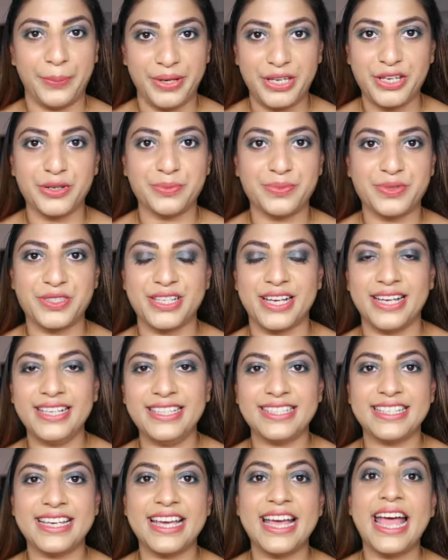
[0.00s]
Be
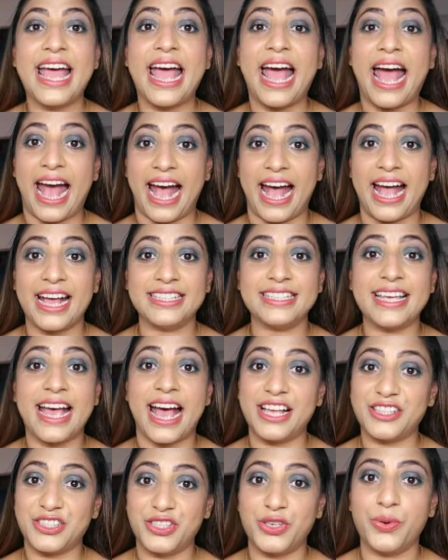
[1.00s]
Obsessed. And
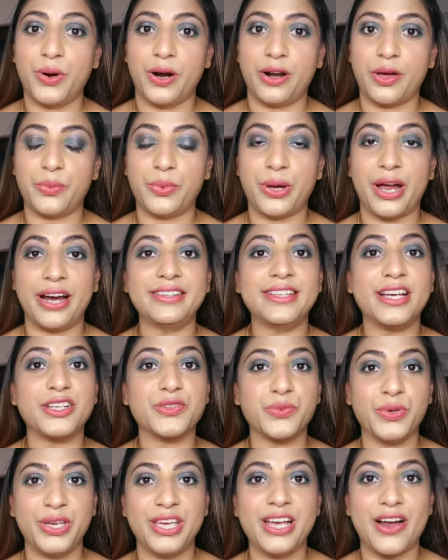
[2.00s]
as you are aware
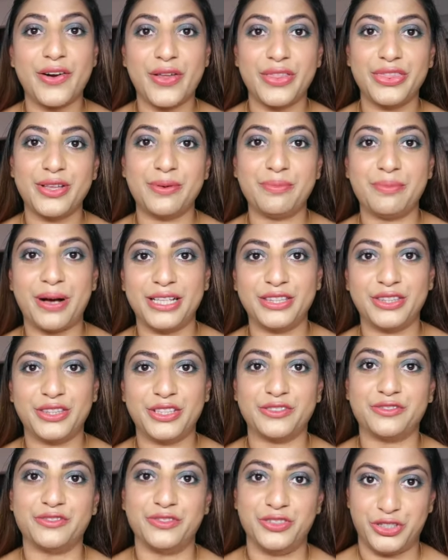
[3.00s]
that we are in the month
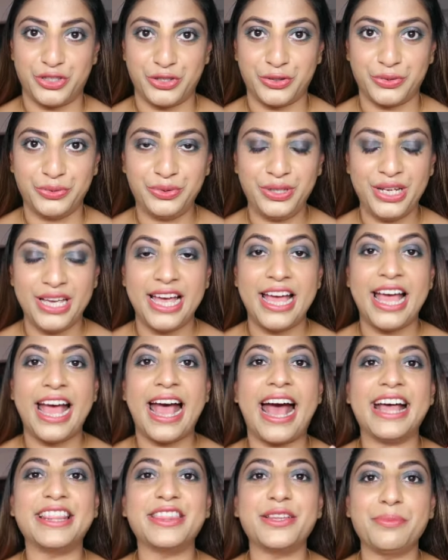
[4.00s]
of June,
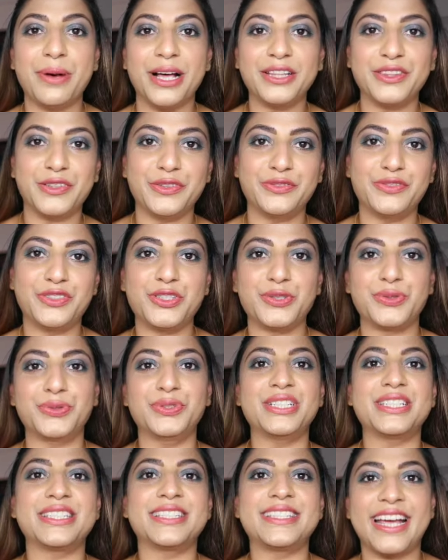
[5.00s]
and the month of
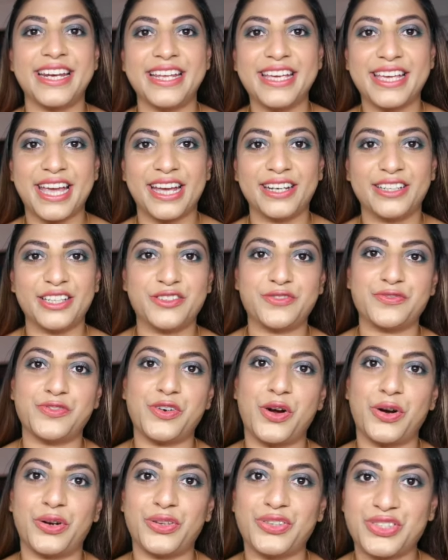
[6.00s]
June is dedicated
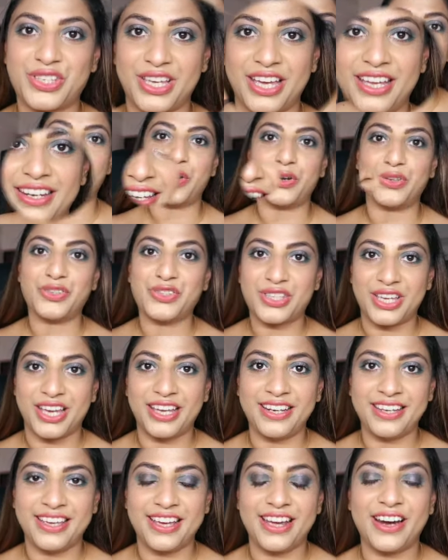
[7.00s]
for
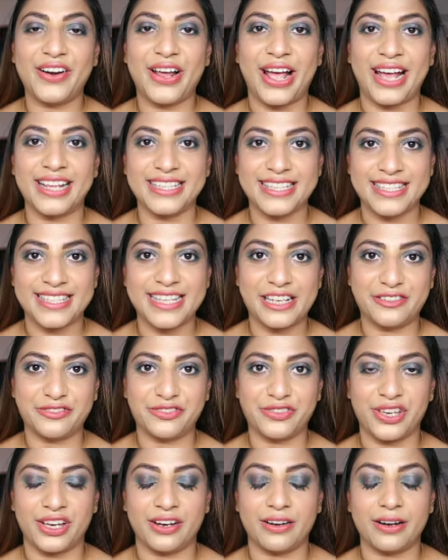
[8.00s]
skincare and
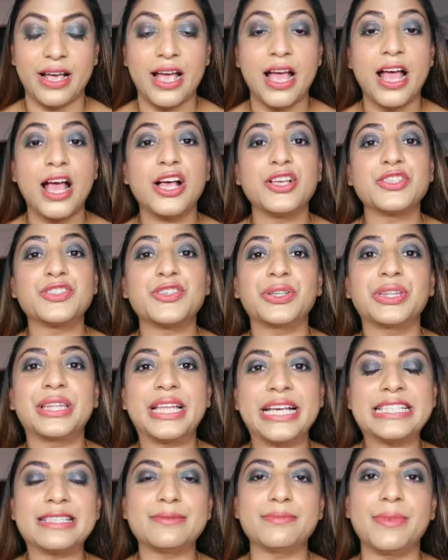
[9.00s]
self-care. So
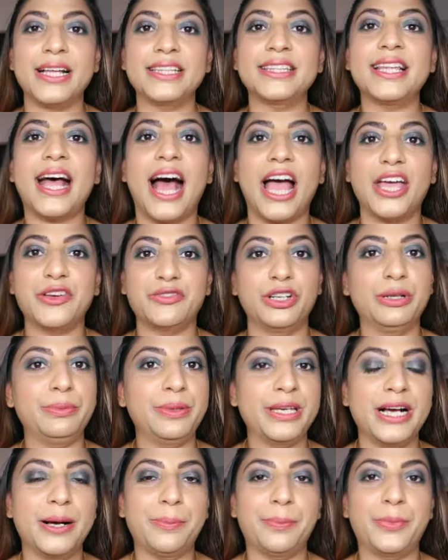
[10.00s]
this month I will
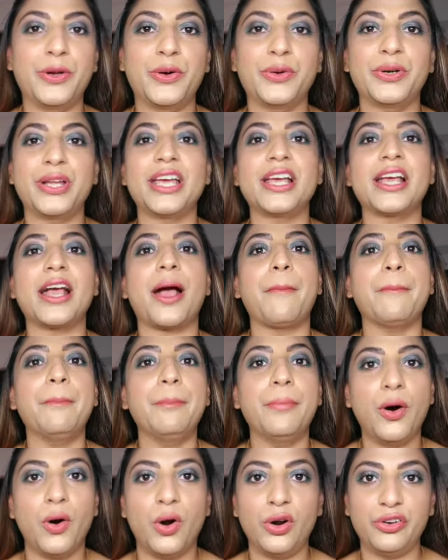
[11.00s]
be uploading
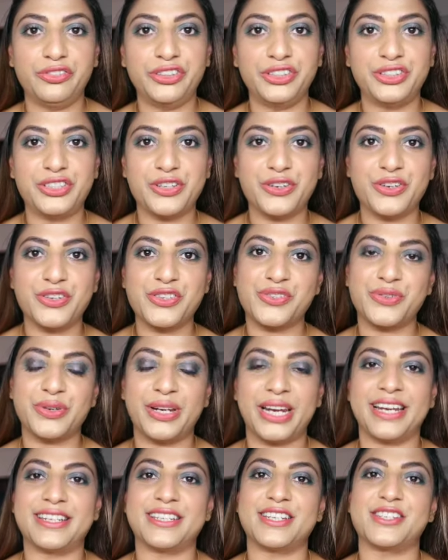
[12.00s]
more videos
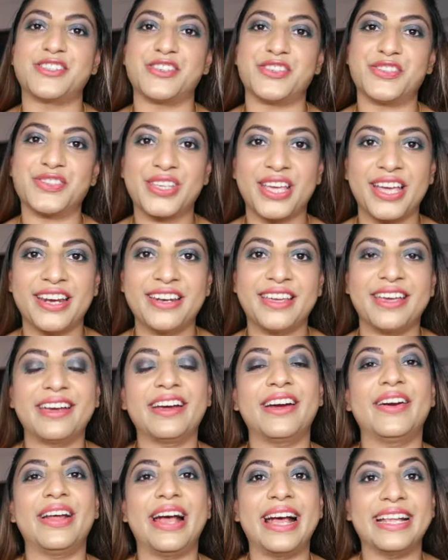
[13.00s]
related to
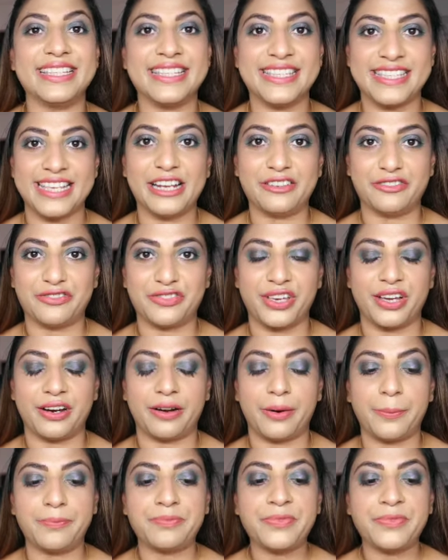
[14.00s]
skincare and self-care.